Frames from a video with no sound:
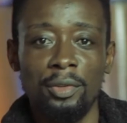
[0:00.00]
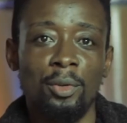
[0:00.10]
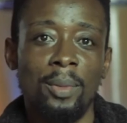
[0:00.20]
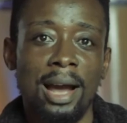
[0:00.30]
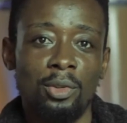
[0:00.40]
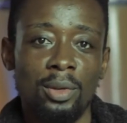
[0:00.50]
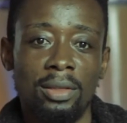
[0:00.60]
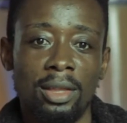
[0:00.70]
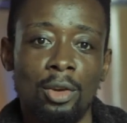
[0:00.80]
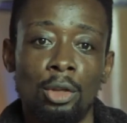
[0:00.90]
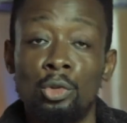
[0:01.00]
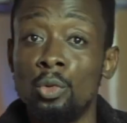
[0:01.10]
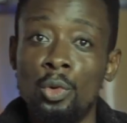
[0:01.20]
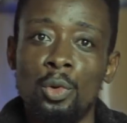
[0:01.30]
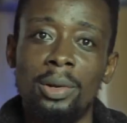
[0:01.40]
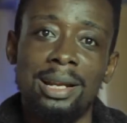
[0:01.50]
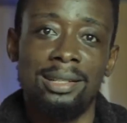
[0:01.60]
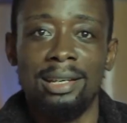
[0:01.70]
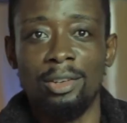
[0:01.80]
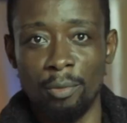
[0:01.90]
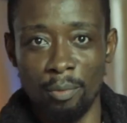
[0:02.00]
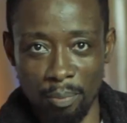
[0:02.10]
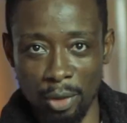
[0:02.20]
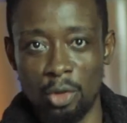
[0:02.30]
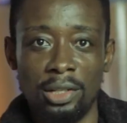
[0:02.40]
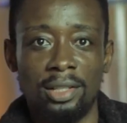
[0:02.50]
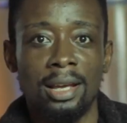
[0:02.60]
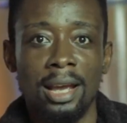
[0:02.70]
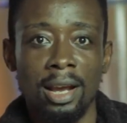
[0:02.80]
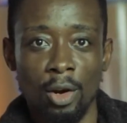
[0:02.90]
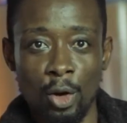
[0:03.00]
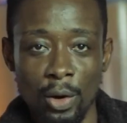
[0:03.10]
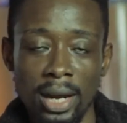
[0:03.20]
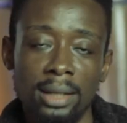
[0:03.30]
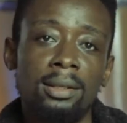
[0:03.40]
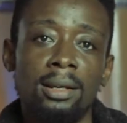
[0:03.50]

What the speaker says: You might actually think you're too good when they say your picture is great,